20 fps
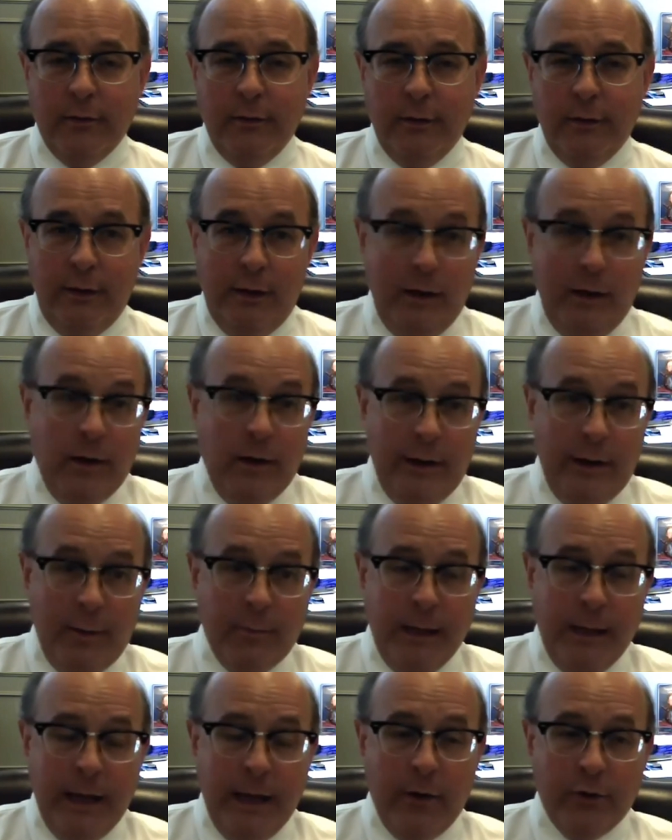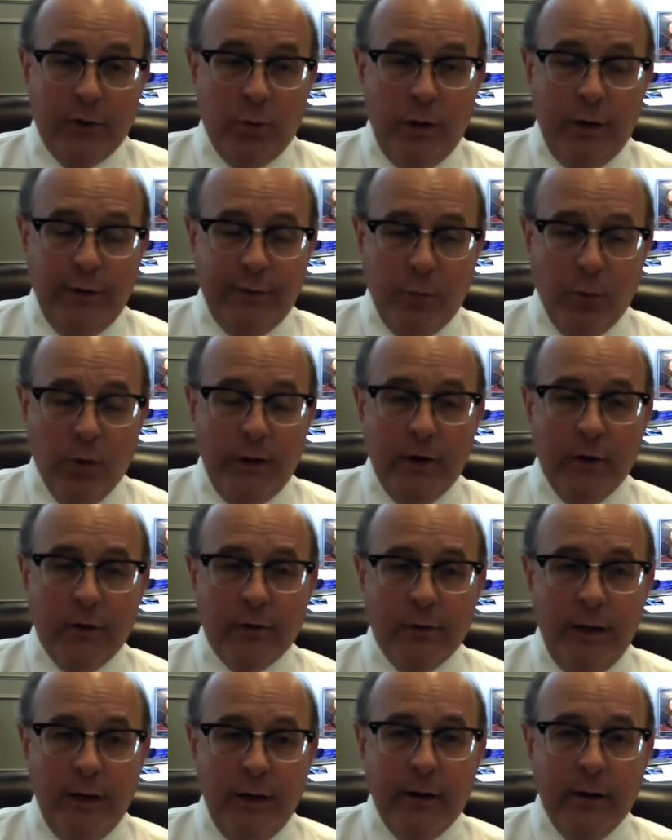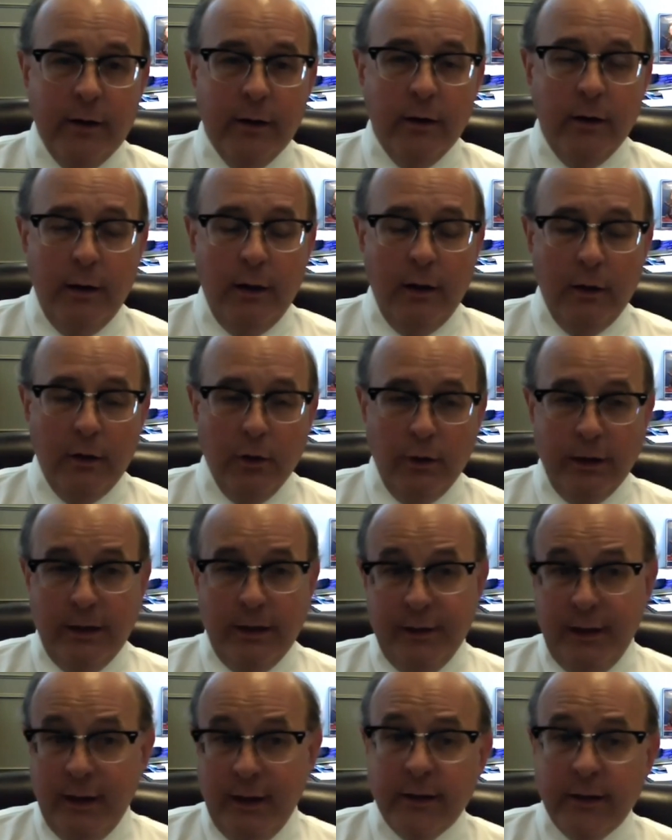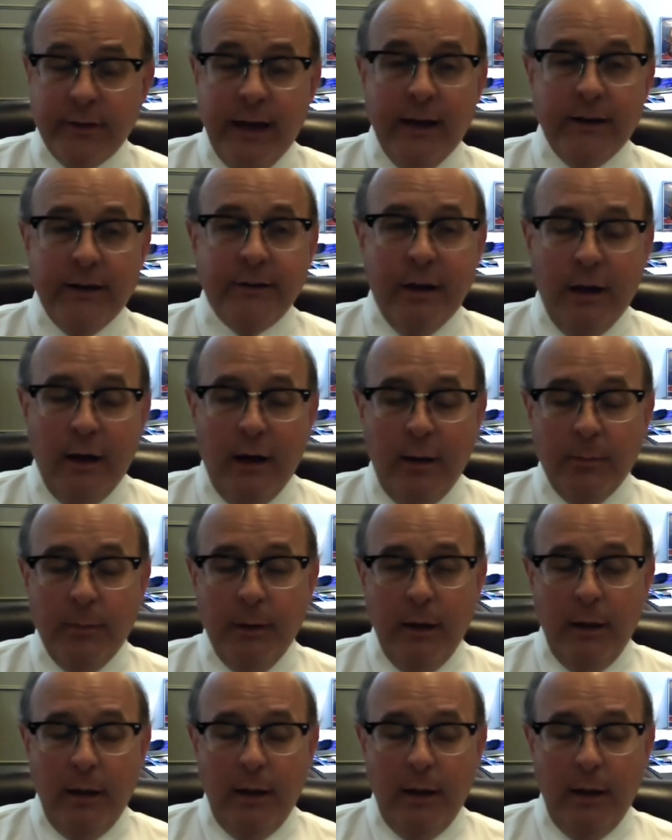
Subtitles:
here I am now, 24 years later, looking at the end of that time,